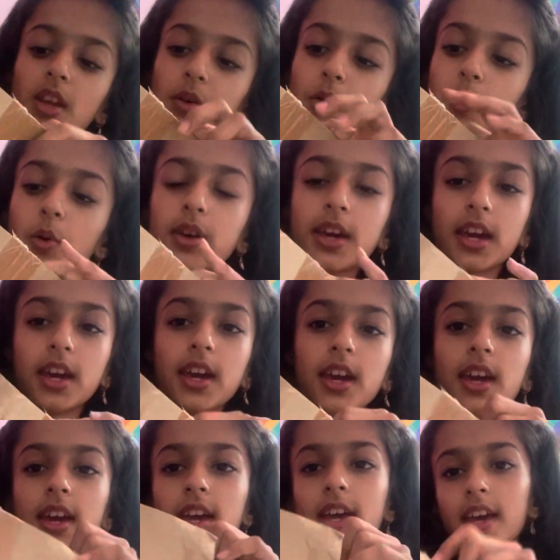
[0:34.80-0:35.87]

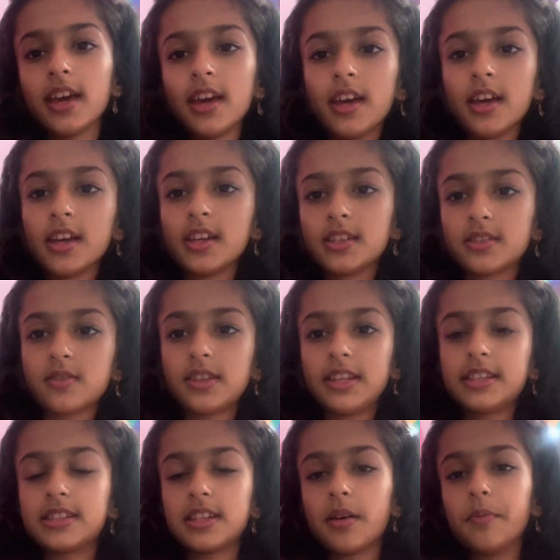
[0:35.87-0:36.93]
Okay, so
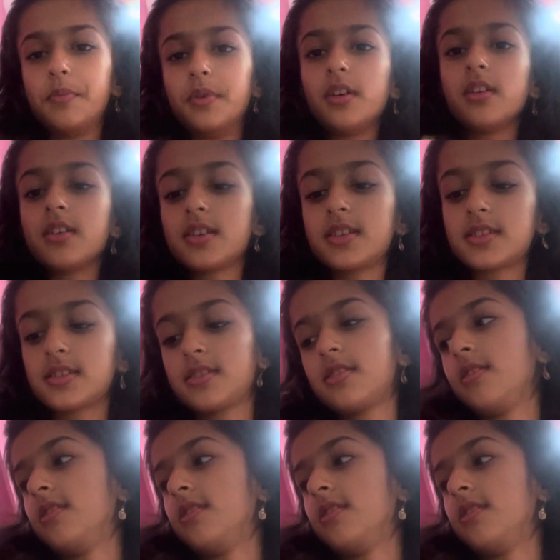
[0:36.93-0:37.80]
these are books.